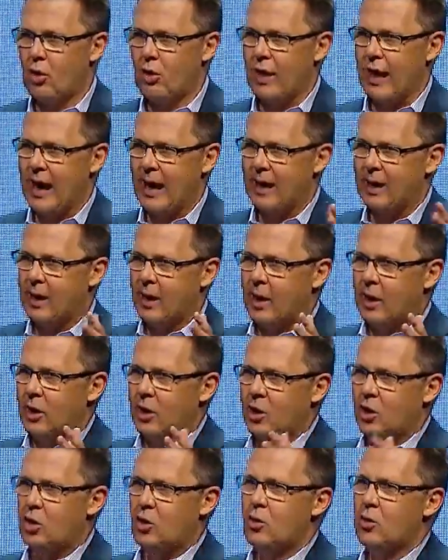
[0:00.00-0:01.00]
that
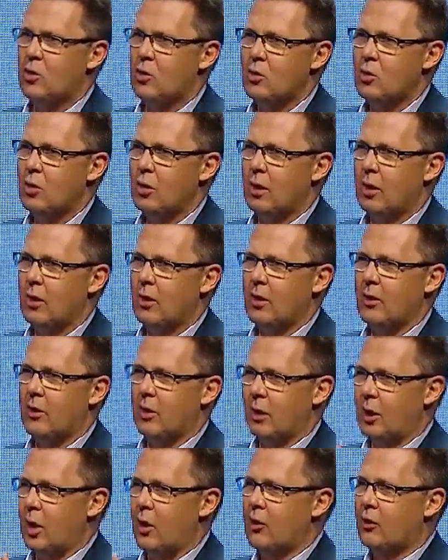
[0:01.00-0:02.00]
the
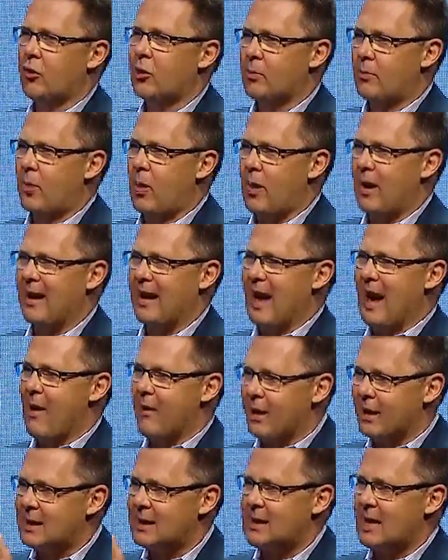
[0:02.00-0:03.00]
loans you're buying are
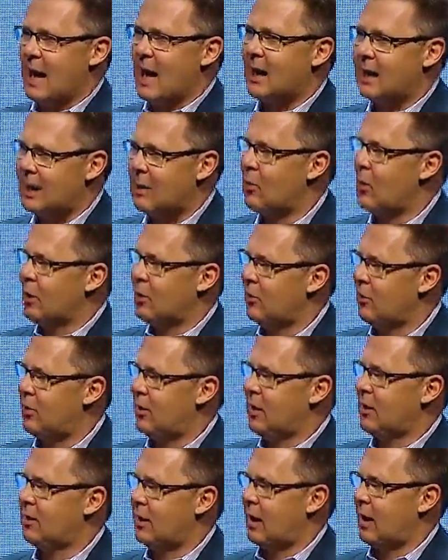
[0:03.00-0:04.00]
exactly what you
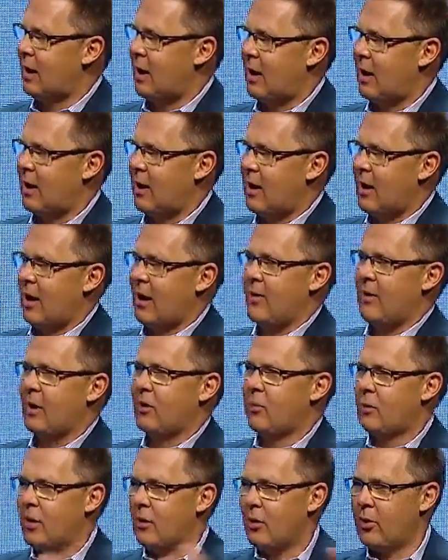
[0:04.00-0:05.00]
think they are. And
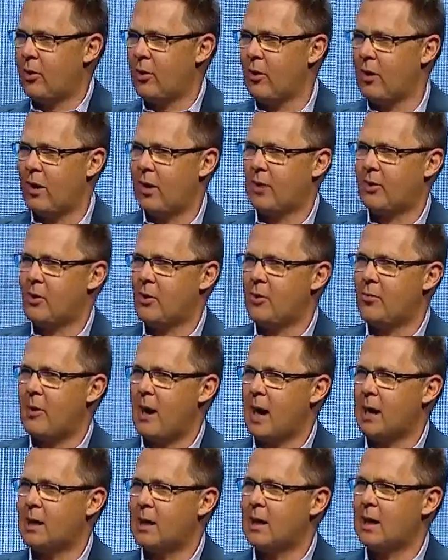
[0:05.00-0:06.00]
that's where a third
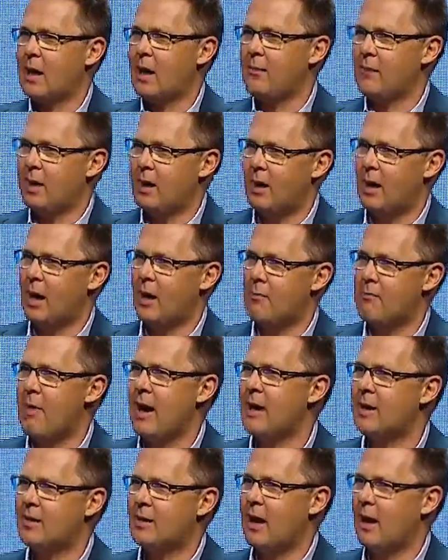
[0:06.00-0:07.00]
party can come in and
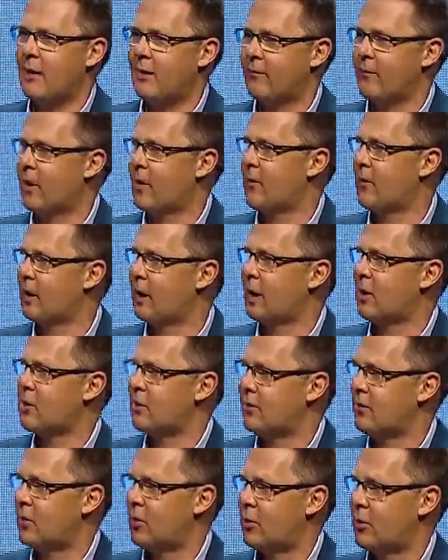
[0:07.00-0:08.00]
make that
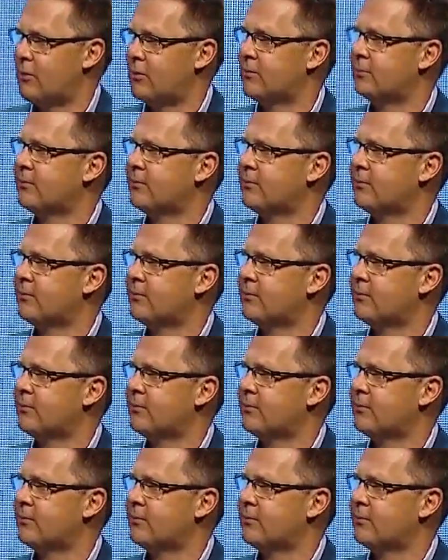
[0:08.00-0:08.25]
verification for them.